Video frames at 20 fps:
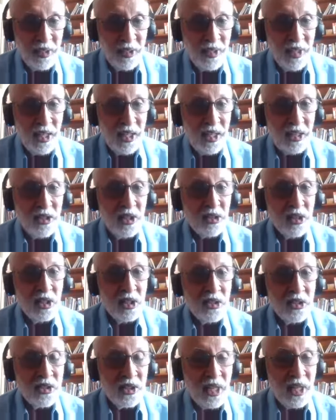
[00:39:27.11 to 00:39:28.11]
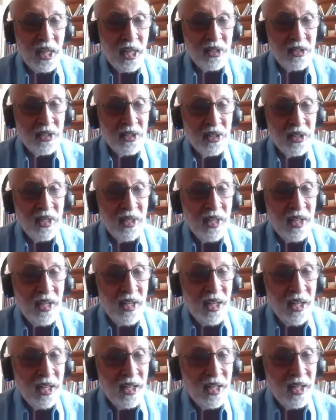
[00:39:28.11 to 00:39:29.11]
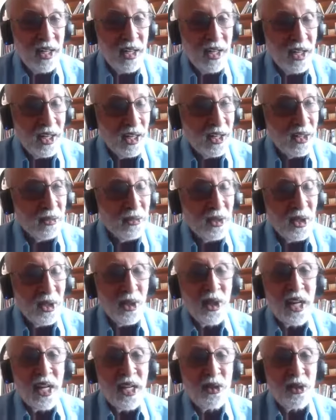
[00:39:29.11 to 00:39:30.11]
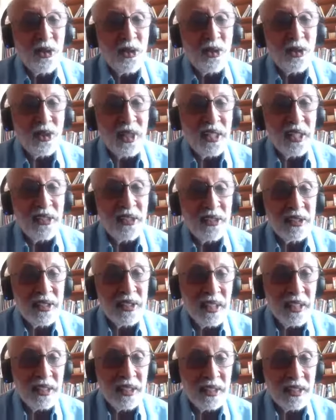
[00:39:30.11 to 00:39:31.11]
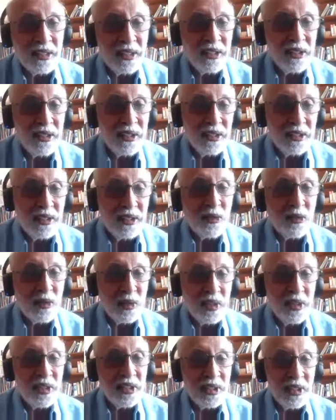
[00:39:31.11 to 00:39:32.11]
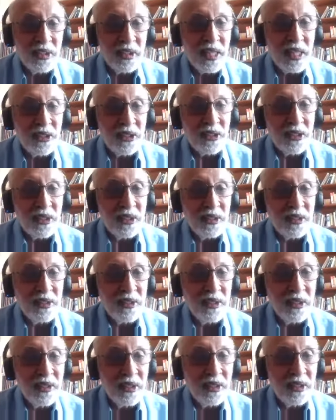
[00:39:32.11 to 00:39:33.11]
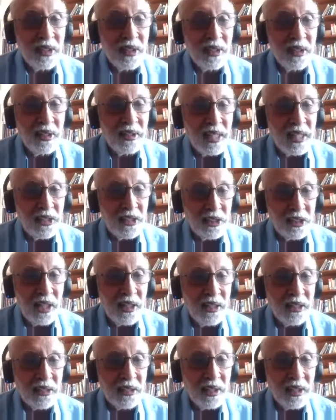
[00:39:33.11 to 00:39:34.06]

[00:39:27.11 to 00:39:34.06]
and is on stage, and you can see that difference in that child's